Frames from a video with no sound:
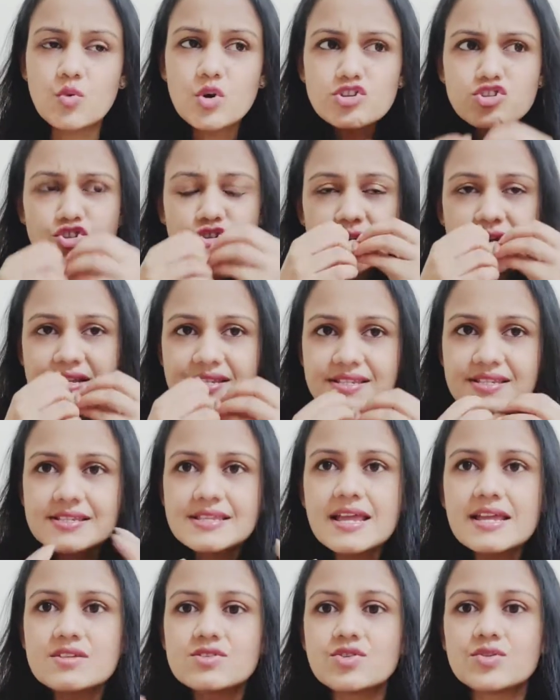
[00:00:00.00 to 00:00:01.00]
What should I
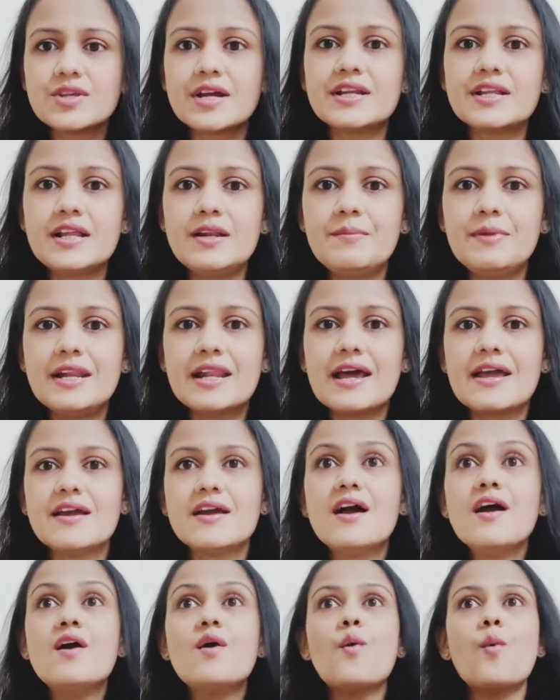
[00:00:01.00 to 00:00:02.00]
say so that he'll be
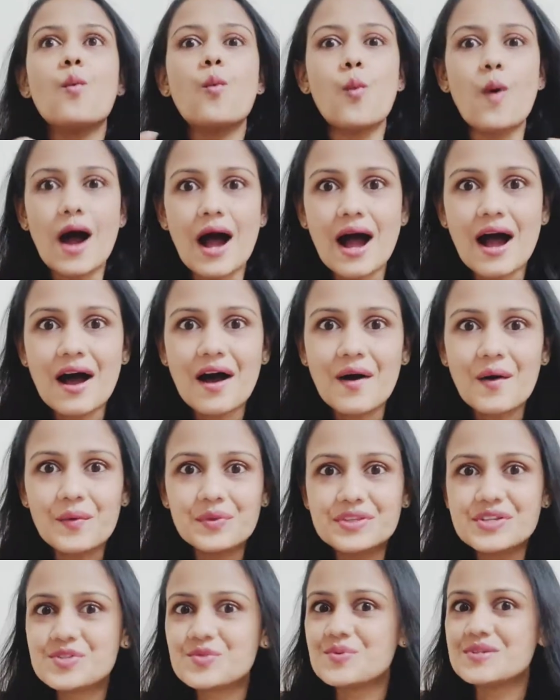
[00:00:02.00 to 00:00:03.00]
like,
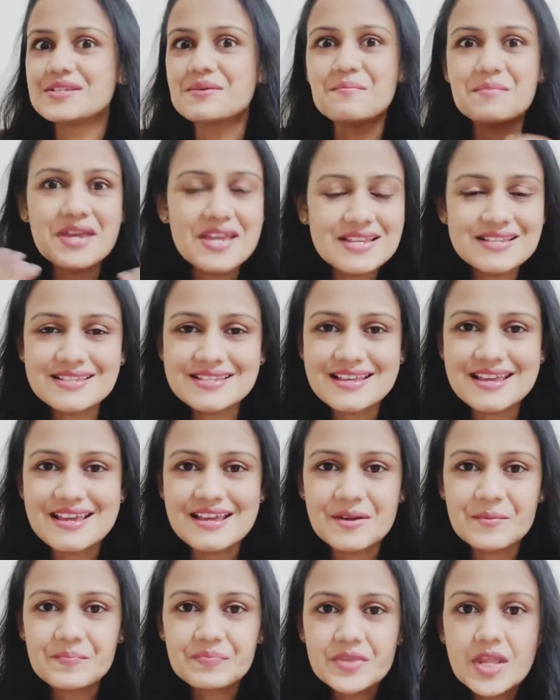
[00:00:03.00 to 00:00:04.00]
wow, this was
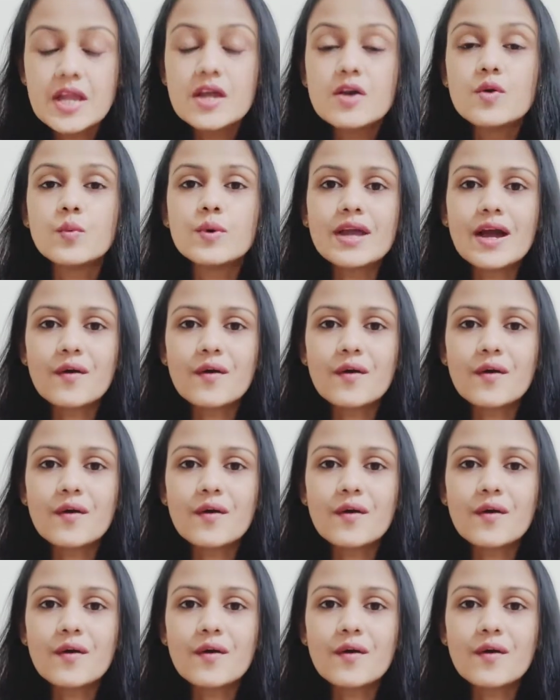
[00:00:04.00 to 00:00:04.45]
amazing.